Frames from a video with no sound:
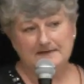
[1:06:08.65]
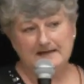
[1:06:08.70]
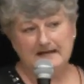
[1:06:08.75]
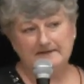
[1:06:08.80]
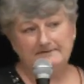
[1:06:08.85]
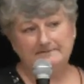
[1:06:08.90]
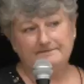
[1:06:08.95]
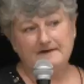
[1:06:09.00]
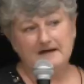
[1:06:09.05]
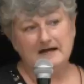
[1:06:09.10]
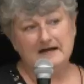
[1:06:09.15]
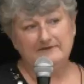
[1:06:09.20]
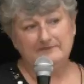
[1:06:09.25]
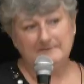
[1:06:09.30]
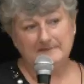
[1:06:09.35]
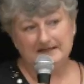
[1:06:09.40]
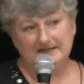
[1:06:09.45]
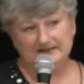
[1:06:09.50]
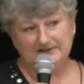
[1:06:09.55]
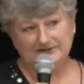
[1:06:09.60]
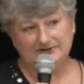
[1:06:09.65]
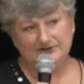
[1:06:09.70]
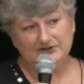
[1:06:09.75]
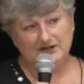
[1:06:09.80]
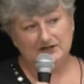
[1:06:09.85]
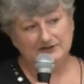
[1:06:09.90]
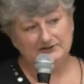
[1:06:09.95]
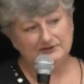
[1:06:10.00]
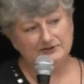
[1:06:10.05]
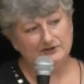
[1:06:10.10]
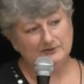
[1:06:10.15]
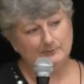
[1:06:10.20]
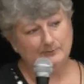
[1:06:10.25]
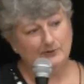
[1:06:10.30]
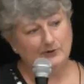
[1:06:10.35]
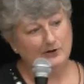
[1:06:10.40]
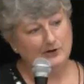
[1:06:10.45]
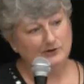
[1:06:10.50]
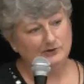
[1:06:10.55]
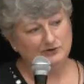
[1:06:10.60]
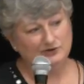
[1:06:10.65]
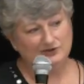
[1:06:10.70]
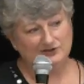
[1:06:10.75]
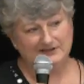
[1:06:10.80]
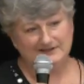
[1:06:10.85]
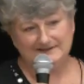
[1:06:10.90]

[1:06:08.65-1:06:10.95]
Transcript: that 5 minutes starts to approach,